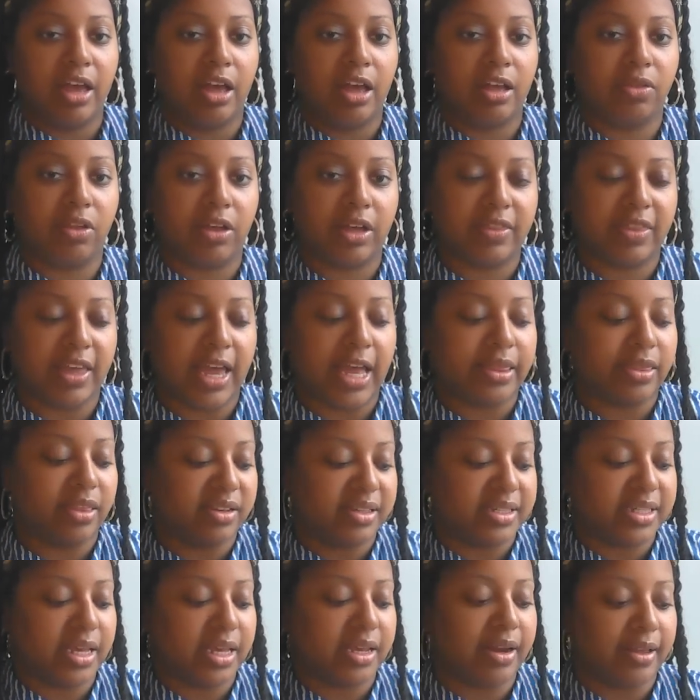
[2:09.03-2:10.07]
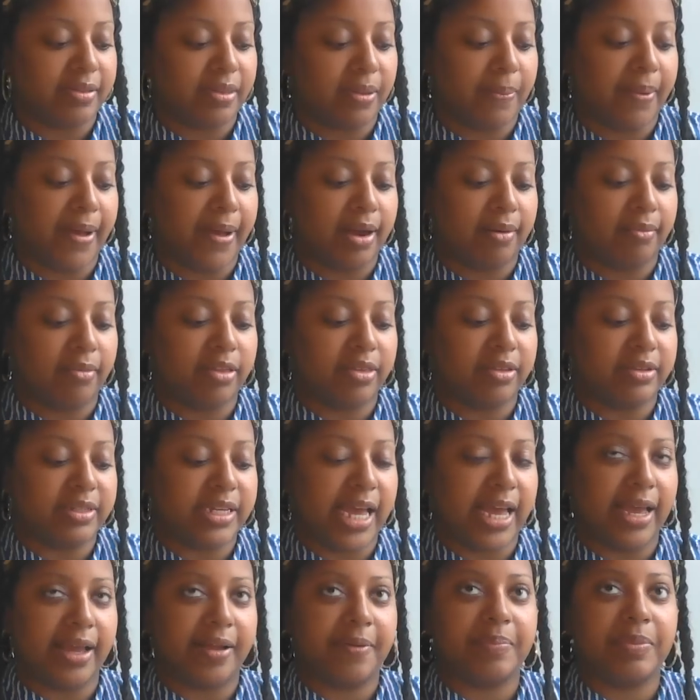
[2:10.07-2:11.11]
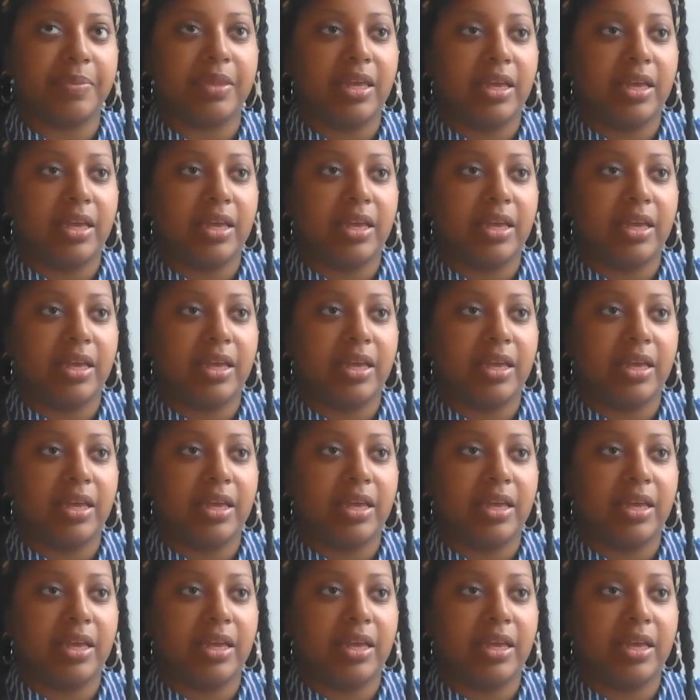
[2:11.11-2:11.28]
And look at that, the sun at the bottom of the deck.